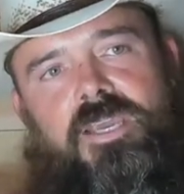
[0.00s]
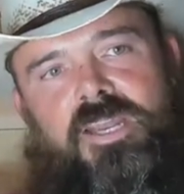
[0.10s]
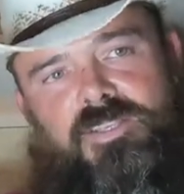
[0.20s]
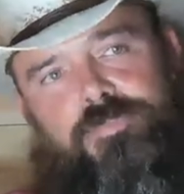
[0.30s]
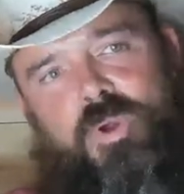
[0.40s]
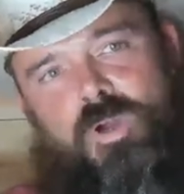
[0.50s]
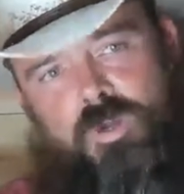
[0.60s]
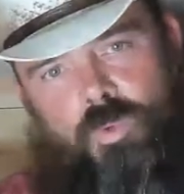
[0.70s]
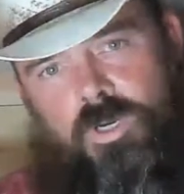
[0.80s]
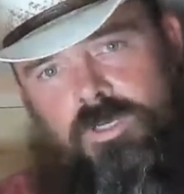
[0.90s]
it has a part
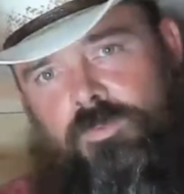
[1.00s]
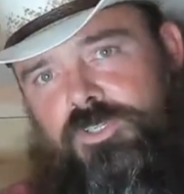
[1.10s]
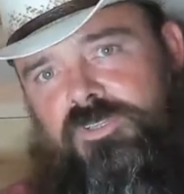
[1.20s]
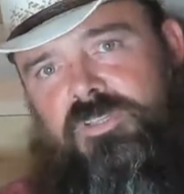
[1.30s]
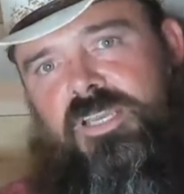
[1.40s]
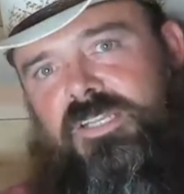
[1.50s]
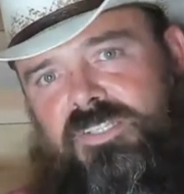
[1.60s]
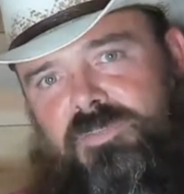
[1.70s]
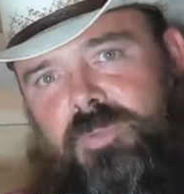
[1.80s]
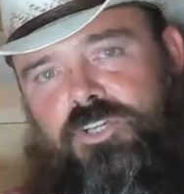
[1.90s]
one which is like
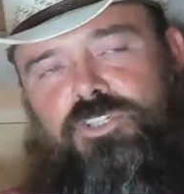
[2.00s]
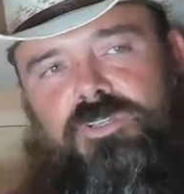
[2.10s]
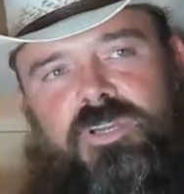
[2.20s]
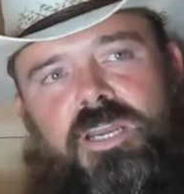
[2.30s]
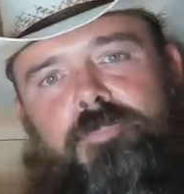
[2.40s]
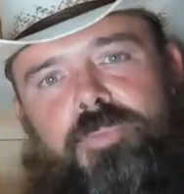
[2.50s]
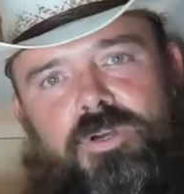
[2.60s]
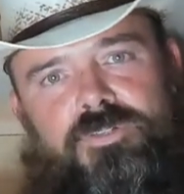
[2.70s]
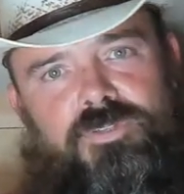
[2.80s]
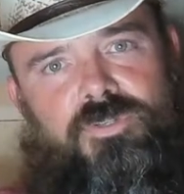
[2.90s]
inspection and a
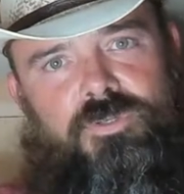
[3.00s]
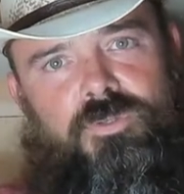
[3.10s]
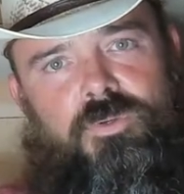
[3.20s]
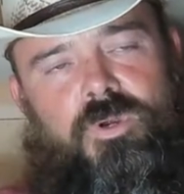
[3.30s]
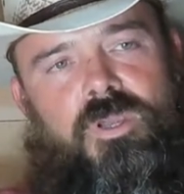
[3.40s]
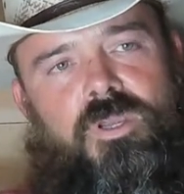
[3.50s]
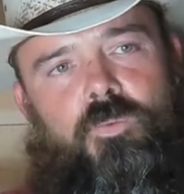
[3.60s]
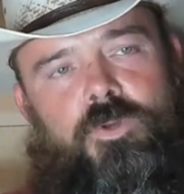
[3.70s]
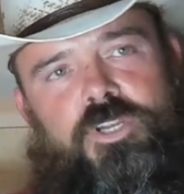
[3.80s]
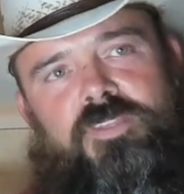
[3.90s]
part two
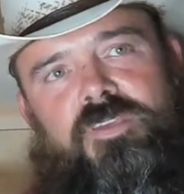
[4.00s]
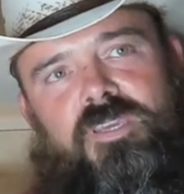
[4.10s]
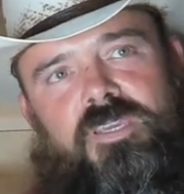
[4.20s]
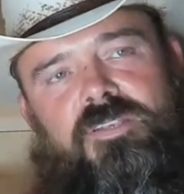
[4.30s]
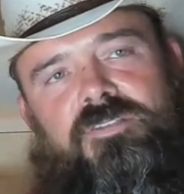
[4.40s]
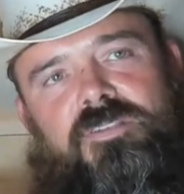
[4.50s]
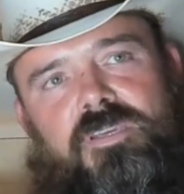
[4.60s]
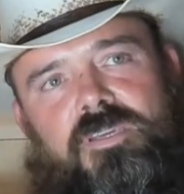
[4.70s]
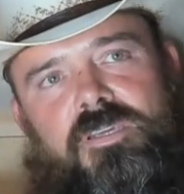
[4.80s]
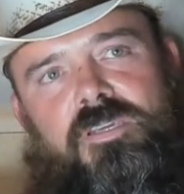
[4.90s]
which I think is
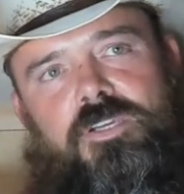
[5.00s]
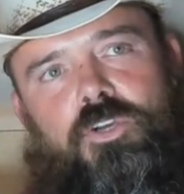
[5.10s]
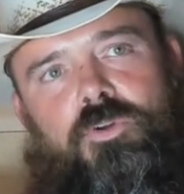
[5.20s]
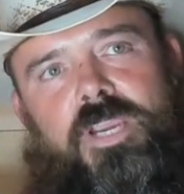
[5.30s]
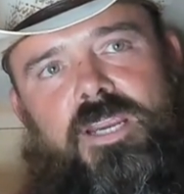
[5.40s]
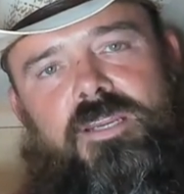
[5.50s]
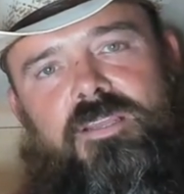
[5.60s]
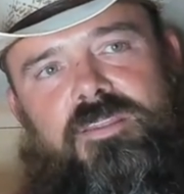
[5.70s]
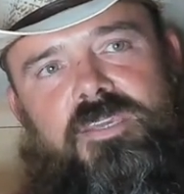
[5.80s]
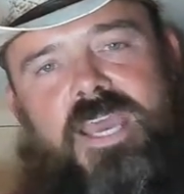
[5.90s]
the
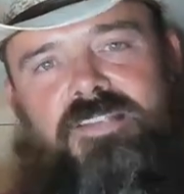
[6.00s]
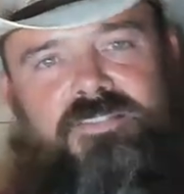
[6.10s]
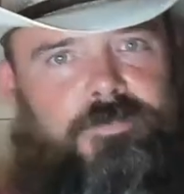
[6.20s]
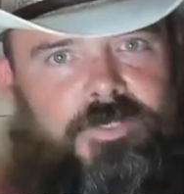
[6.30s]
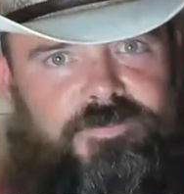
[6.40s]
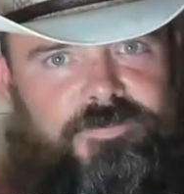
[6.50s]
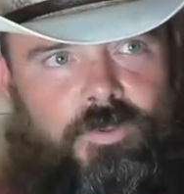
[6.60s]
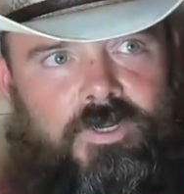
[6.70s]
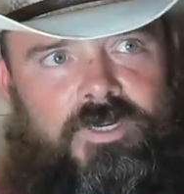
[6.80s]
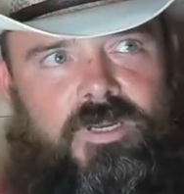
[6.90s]
creating the estimate
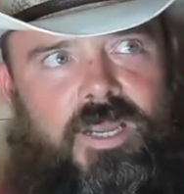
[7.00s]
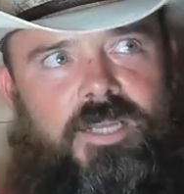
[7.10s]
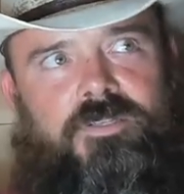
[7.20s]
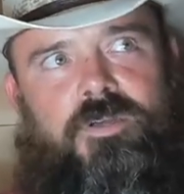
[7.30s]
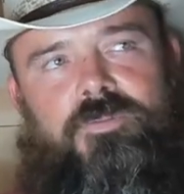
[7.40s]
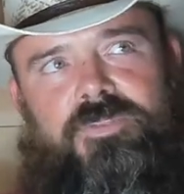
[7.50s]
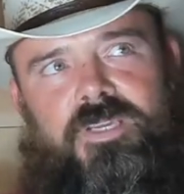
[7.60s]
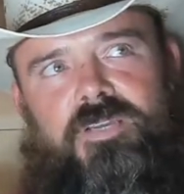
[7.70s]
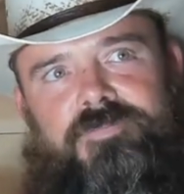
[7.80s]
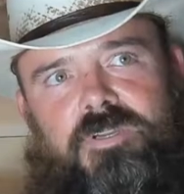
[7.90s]
for it. I don't
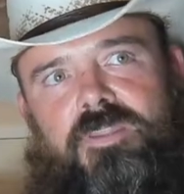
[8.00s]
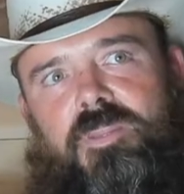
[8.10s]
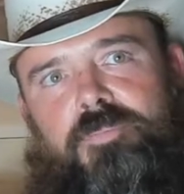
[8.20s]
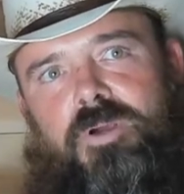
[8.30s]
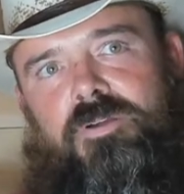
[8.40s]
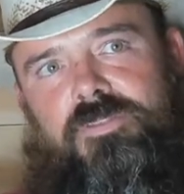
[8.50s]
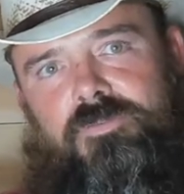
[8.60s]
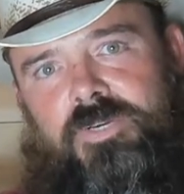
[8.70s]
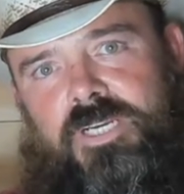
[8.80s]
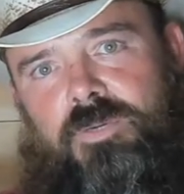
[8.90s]
think I've done the part
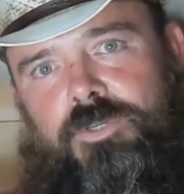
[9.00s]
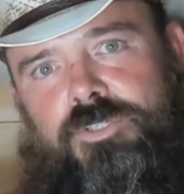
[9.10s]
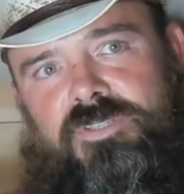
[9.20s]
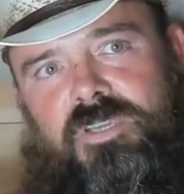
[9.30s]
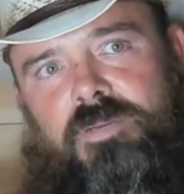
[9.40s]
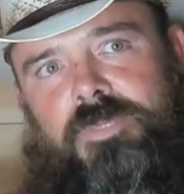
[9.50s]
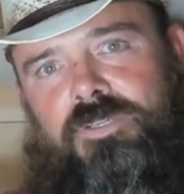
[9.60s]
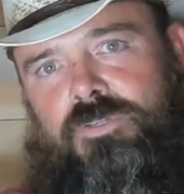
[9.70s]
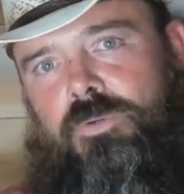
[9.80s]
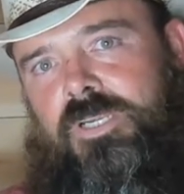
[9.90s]
three, which is going to be
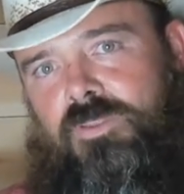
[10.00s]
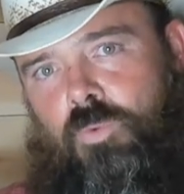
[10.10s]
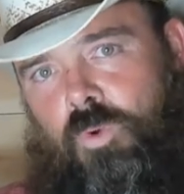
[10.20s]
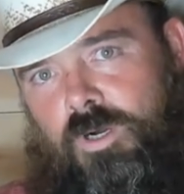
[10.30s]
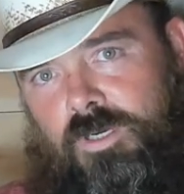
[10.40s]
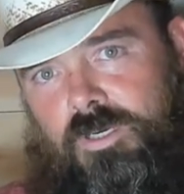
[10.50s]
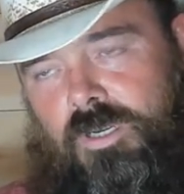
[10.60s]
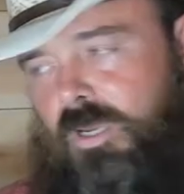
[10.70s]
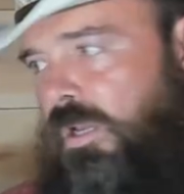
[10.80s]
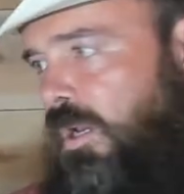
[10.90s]
doing the work.
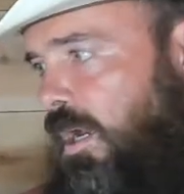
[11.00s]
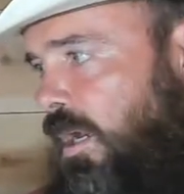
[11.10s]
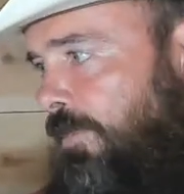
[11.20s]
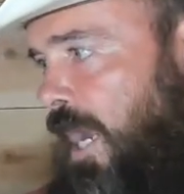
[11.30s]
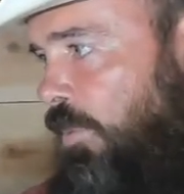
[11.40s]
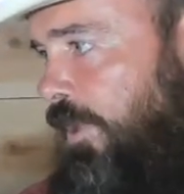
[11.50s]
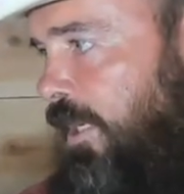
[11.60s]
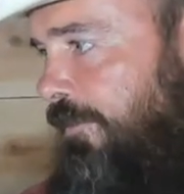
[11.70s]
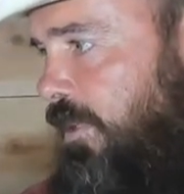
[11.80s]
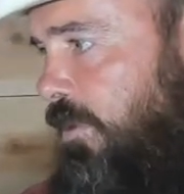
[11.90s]
Um, I will
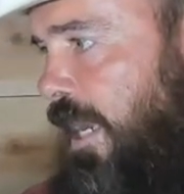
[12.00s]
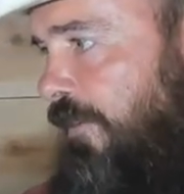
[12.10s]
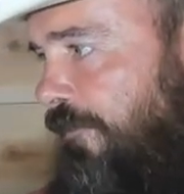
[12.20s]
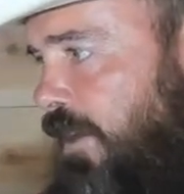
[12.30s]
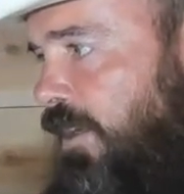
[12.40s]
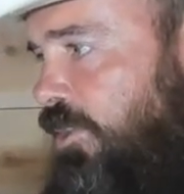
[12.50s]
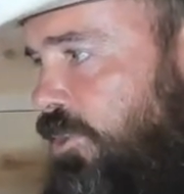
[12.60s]
give you a very